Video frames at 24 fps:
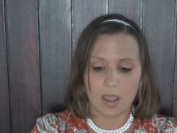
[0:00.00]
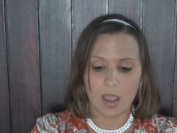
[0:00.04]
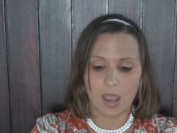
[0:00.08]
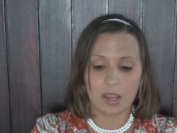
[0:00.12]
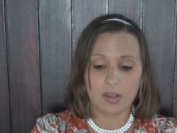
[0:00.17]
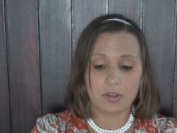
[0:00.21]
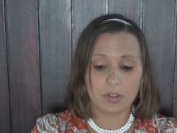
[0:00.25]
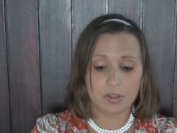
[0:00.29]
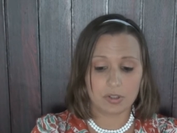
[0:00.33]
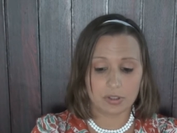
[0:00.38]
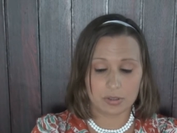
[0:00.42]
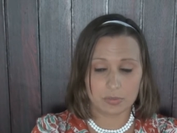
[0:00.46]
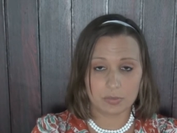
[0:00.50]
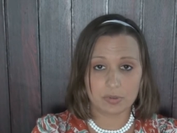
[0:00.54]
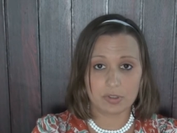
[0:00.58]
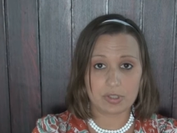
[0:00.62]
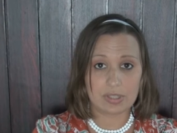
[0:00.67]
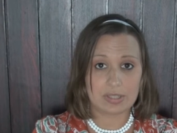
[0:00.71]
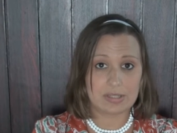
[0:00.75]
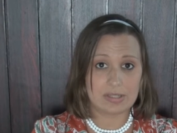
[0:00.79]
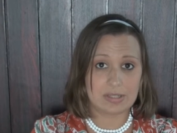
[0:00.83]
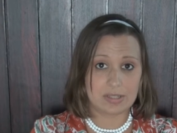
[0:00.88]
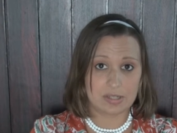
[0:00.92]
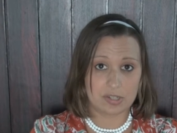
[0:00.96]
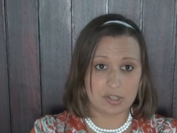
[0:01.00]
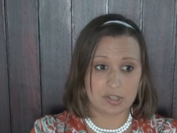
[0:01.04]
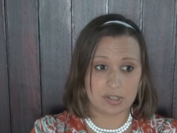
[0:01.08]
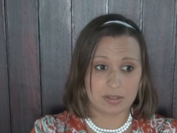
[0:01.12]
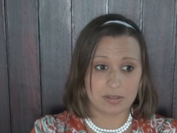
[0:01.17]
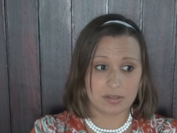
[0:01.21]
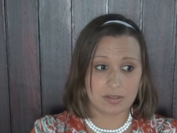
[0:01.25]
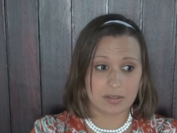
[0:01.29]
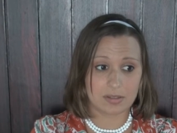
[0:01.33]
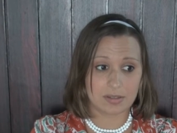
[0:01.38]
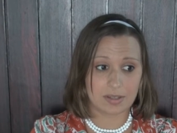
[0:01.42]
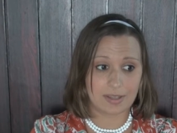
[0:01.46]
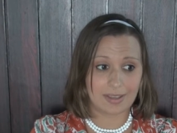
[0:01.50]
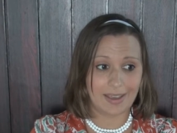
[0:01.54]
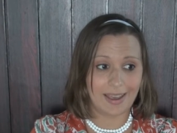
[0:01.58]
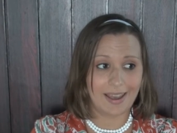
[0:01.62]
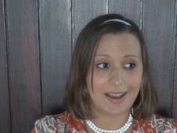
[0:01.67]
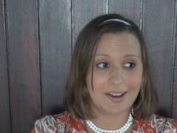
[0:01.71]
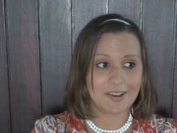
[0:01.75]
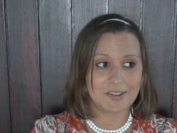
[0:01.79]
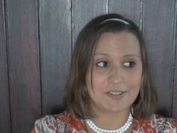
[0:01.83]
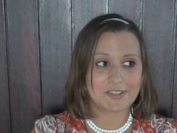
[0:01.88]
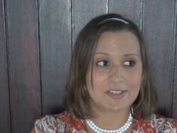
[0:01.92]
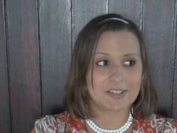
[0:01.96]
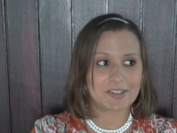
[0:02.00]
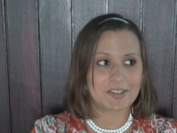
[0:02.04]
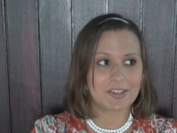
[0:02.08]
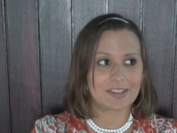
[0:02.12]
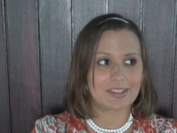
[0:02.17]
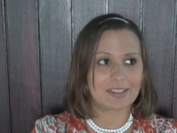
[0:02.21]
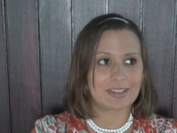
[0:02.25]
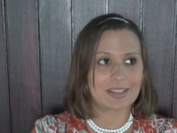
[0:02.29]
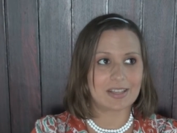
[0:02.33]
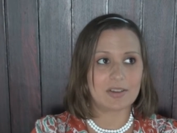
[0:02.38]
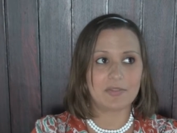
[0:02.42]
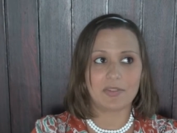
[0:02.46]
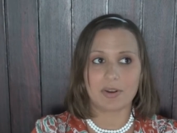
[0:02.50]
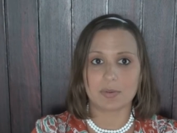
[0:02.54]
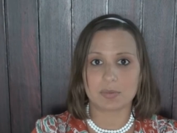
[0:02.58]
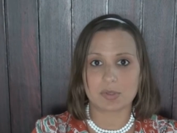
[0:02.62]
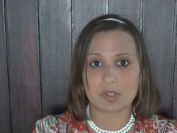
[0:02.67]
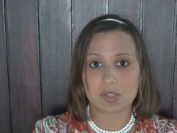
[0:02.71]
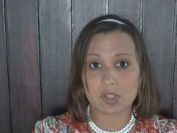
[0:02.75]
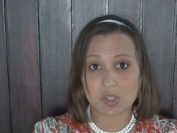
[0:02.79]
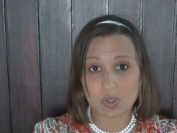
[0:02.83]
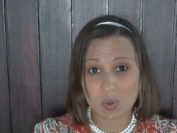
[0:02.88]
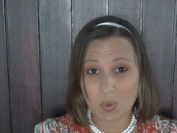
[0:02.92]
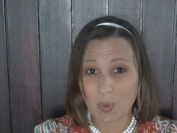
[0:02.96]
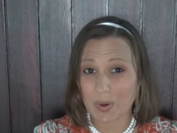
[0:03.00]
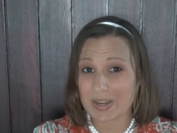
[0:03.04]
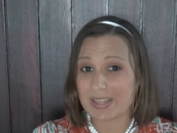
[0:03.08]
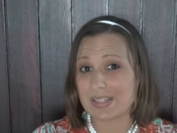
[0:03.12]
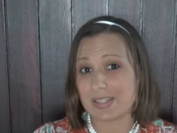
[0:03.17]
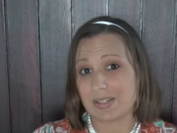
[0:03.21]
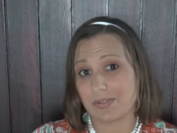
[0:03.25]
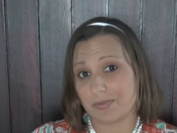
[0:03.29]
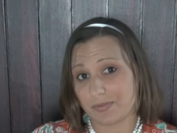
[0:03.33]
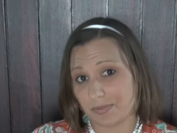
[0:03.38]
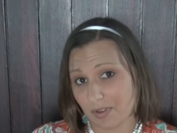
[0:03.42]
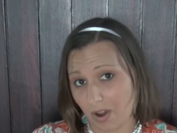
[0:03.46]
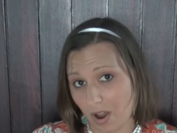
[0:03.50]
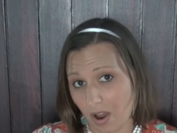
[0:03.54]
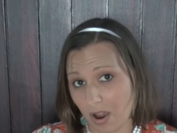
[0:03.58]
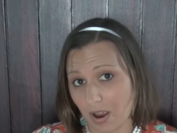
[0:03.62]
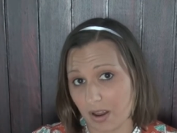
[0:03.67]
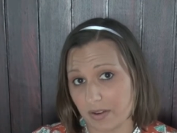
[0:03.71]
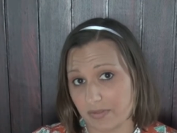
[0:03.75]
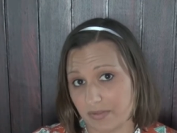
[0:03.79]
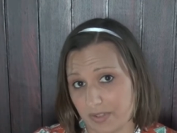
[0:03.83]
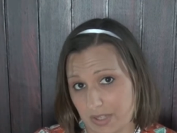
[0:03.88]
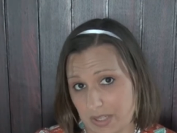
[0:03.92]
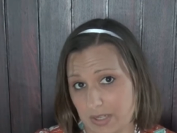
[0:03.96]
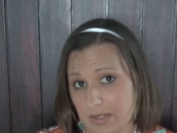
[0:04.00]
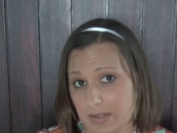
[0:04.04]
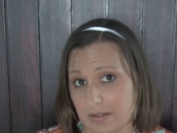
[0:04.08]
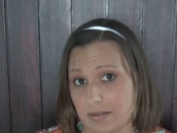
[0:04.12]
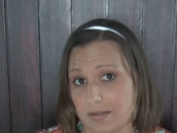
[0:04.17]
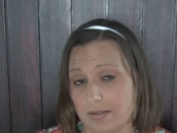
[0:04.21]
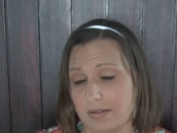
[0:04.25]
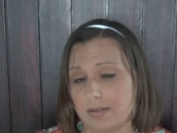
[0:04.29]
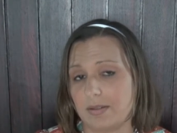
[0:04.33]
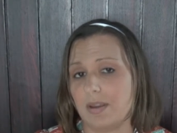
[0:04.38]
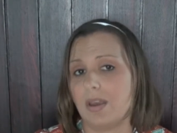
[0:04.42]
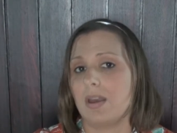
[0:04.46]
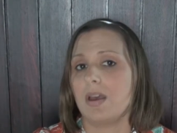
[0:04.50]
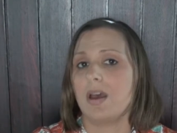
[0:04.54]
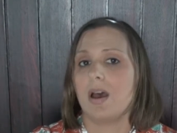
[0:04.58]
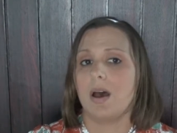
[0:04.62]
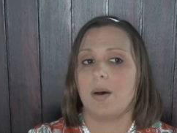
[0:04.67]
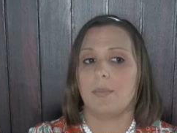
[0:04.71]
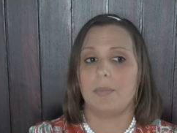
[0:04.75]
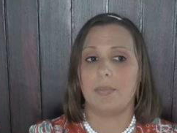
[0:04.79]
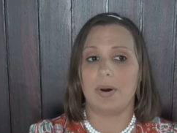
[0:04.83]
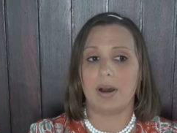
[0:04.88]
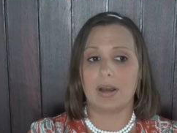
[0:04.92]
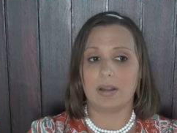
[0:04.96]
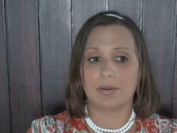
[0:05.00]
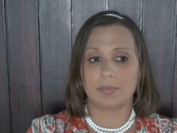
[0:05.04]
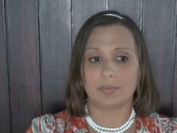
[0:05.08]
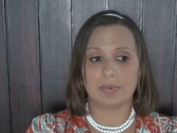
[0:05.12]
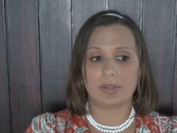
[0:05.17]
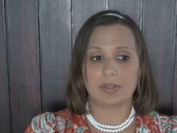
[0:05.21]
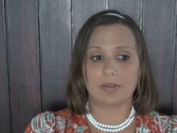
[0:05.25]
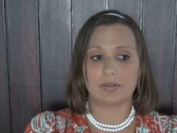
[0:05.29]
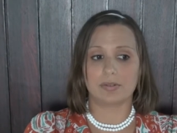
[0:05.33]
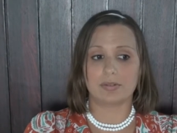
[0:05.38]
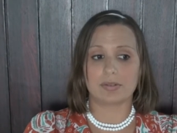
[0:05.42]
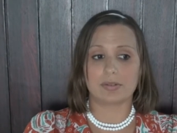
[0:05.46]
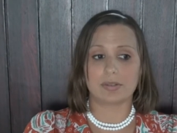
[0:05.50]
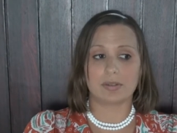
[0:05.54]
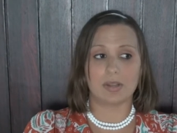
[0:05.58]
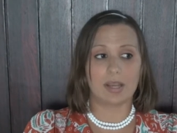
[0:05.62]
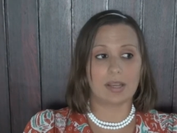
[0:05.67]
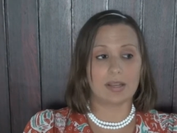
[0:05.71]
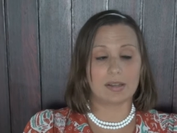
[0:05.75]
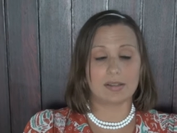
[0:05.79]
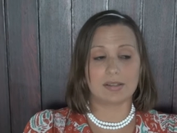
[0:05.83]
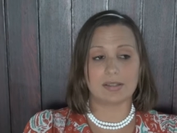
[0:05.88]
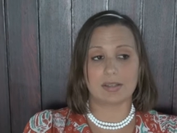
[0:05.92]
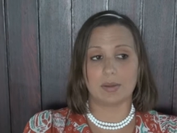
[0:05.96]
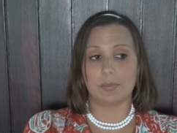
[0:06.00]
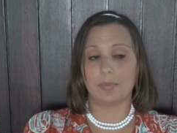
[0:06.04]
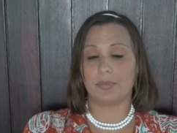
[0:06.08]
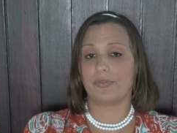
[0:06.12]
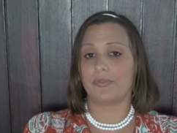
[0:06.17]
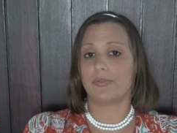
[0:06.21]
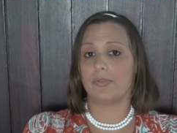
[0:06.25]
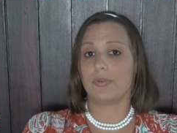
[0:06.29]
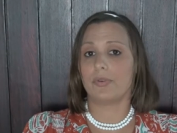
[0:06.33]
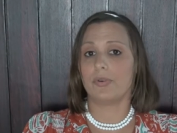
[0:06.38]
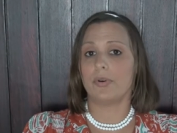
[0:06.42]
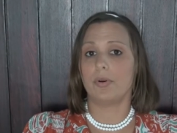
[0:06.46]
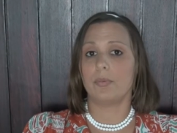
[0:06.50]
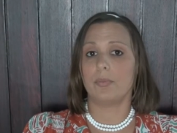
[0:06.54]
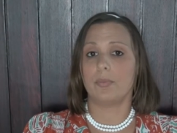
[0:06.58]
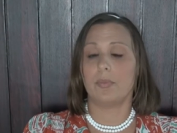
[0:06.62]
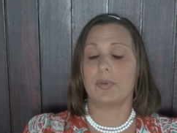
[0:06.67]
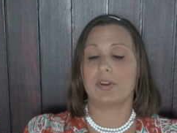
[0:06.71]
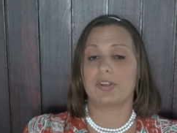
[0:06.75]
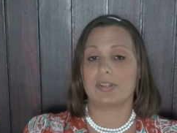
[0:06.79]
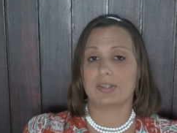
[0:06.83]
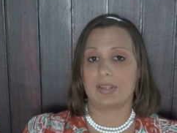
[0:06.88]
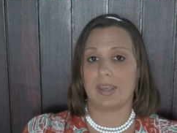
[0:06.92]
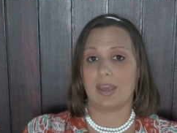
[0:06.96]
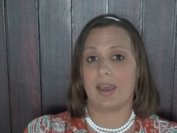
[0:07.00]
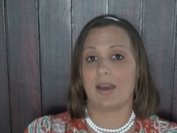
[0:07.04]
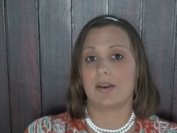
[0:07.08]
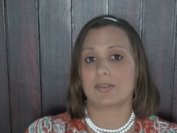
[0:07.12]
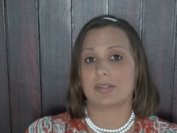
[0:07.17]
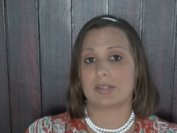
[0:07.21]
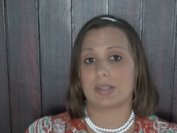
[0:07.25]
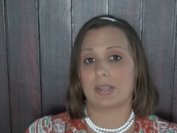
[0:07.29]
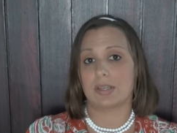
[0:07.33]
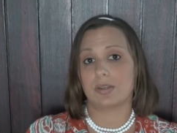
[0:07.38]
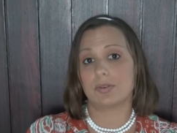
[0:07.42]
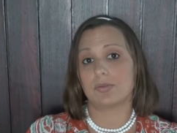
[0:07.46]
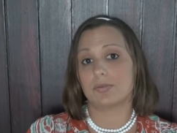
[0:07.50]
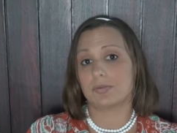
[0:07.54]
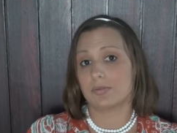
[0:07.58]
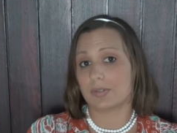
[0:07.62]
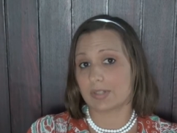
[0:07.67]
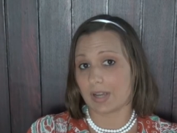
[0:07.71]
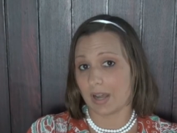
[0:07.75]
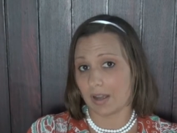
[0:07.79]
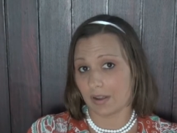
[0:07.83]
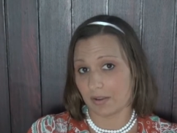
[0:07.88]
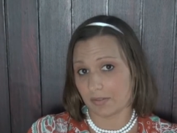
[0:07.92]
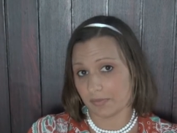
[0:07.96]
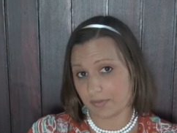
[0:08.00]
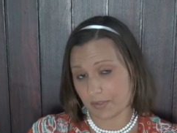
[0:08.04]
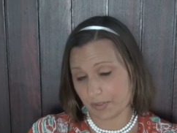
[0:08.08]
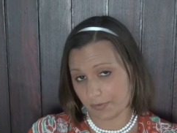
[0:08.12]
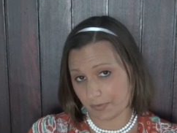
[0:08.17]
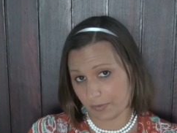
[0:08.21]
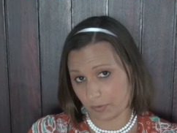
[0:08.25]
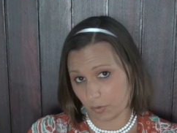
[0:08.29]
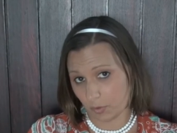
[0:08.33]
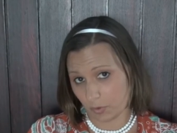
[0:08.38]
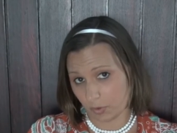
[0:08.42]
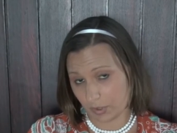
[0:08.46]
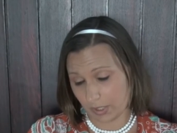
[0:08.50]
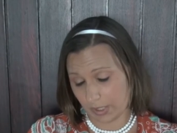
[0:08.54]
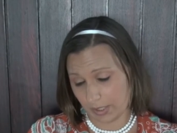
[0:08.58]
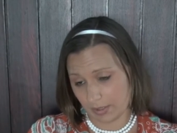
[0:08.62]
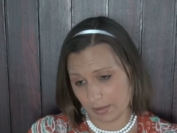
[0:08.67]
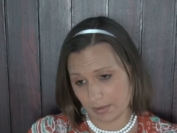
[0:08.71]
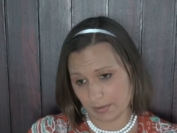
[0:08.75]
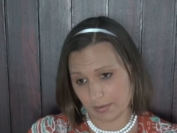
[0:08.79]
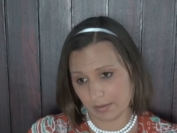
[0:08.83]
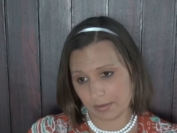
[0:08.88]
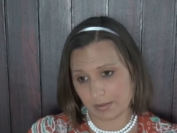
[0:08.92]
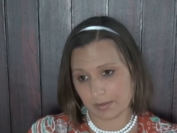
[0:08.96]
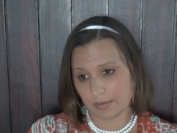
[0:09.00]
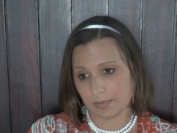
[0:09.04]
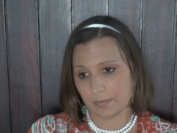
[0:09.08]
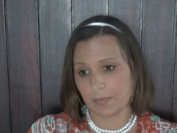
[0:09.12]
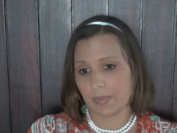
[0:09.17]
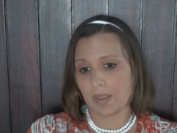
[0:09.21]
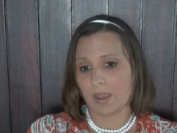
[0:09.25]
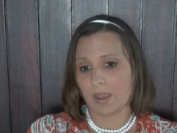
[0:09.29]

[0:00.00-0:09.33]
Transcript: In normal conditions, cows can live up to 25 years, but because, like I said before, most cows are killed after four years.